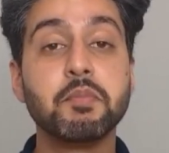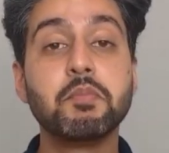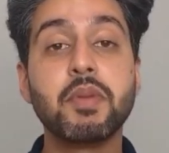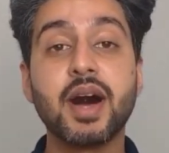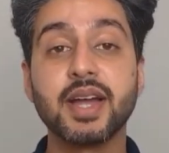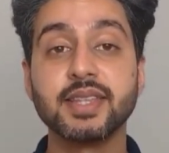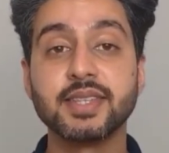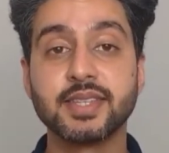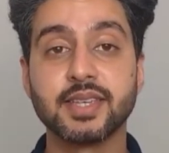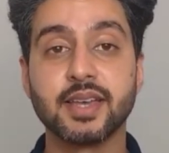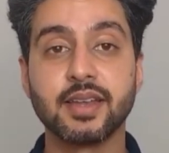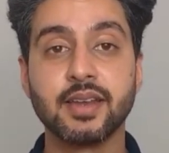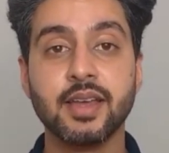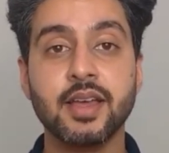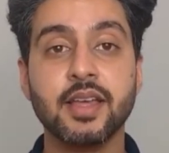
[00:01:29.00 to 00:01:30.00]
a
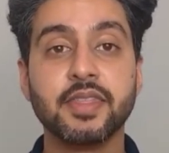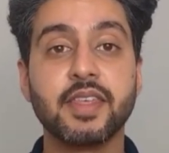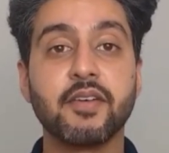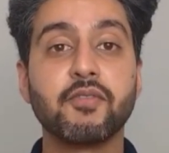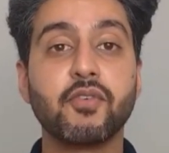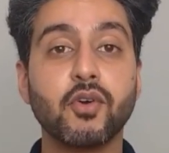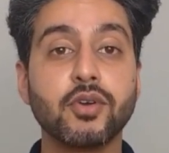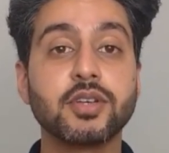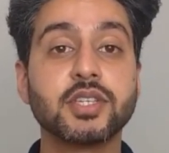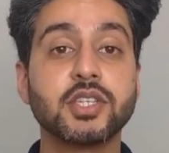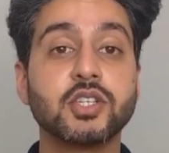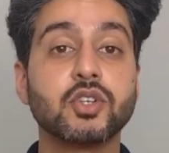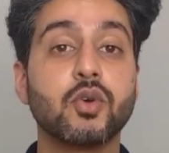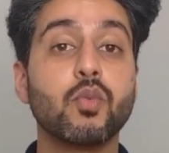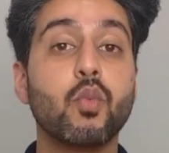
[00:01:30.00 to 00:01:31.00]
mindset that
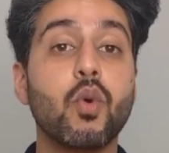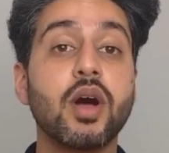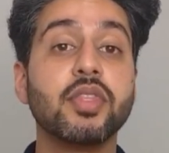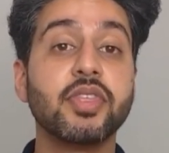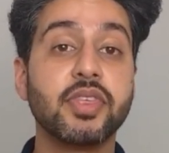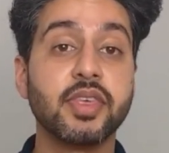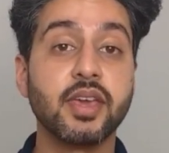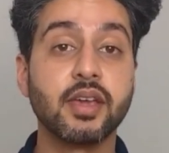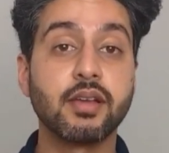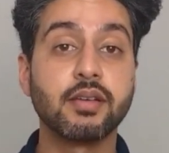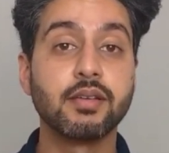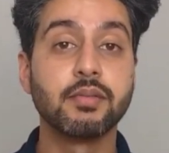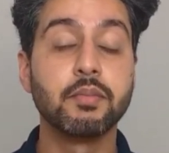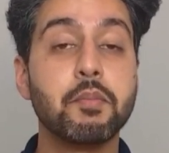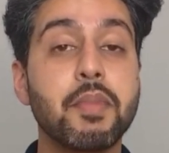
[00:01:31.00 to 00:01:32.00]
focuses on one thing:
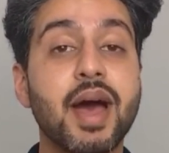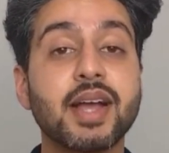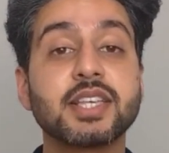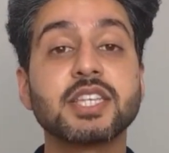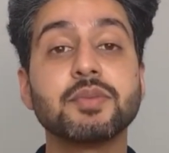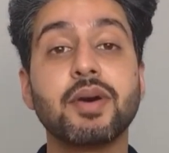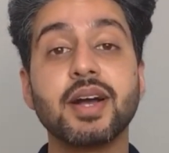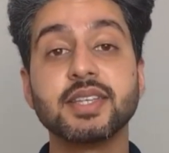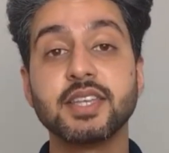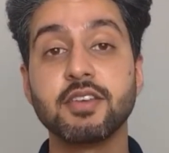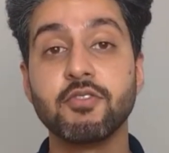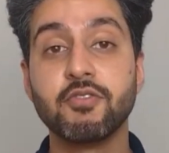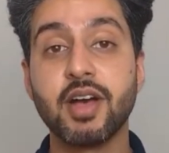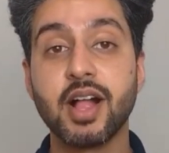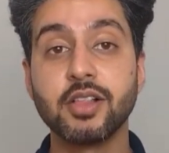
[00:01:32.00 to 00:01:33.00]

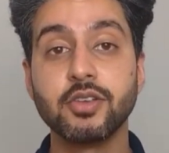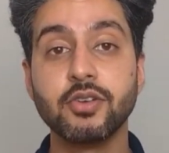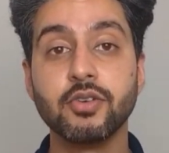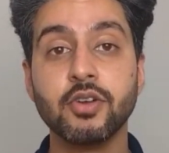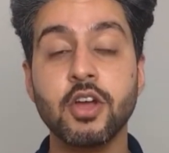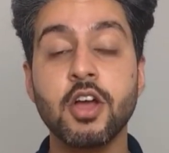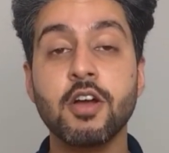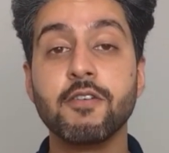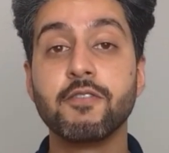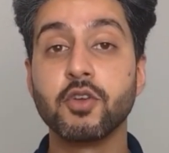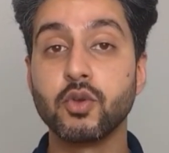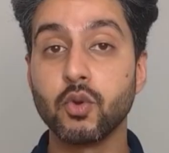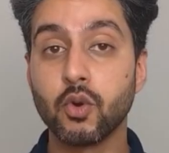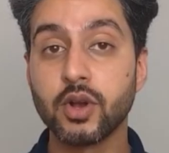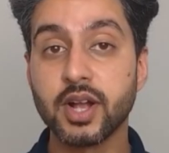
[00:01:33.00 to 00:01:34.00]
maximizing value for
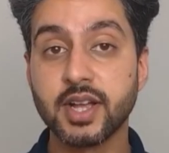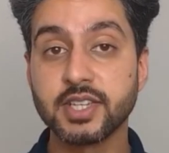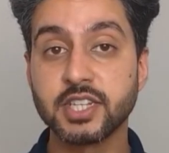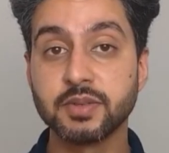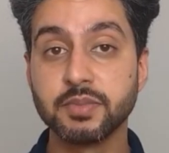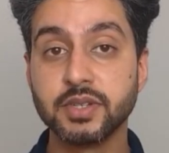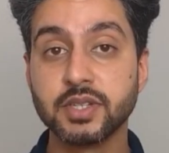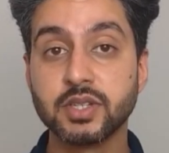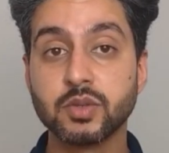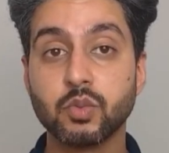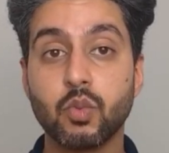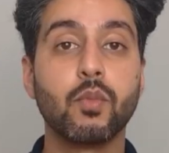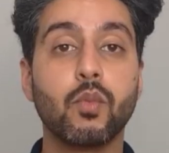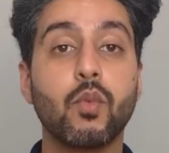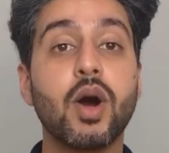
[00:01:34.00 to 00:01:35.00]
your customers
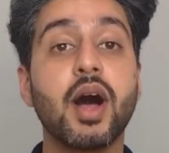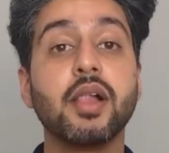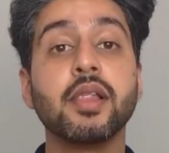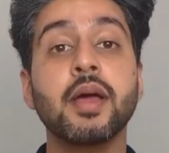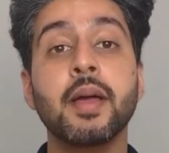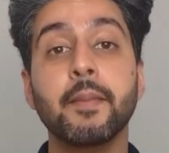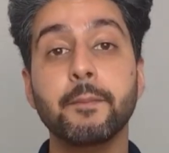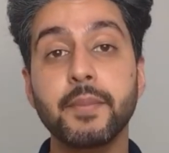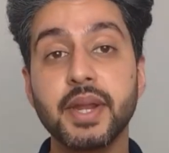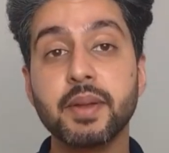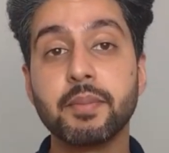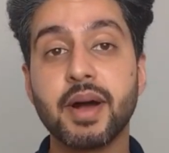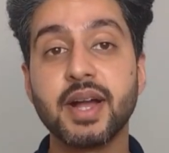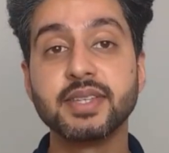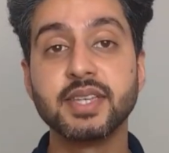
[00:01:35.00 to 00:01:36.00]
while
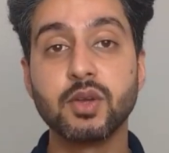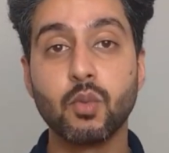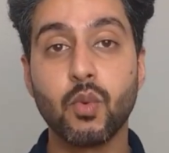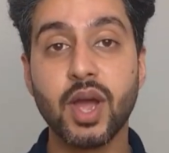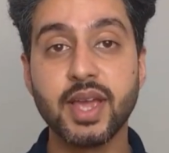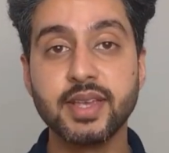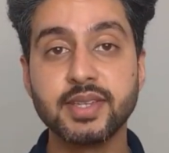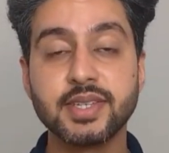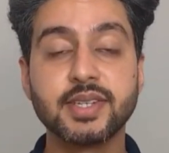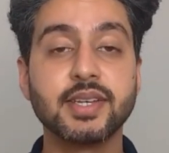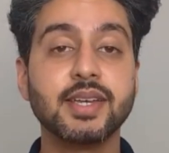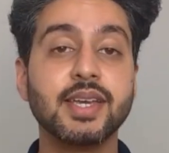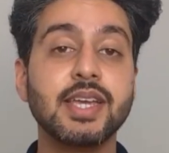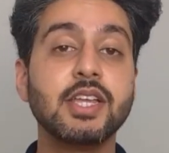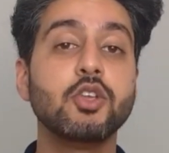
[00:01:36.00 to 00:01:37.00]
minimizing waste
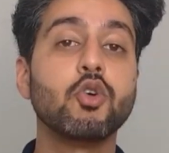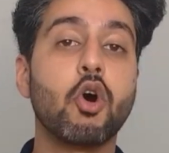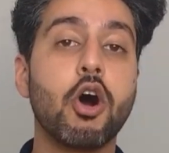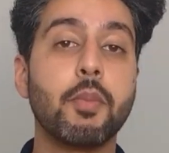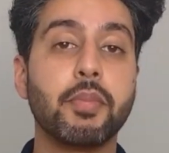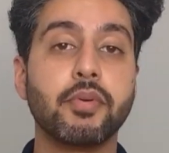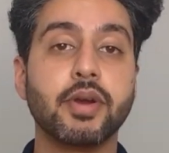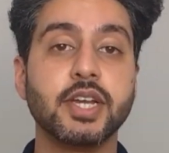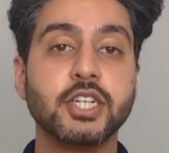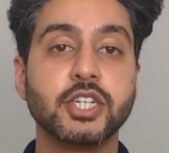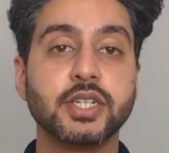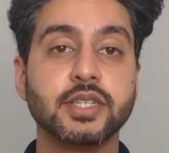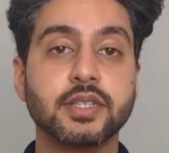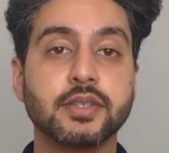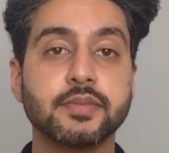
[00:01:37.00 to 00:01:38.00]
in your
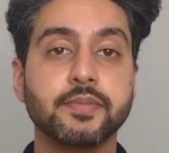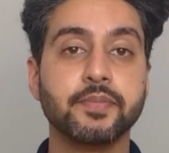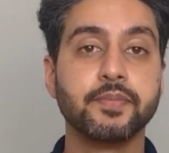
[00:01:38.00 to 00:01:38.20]
operations.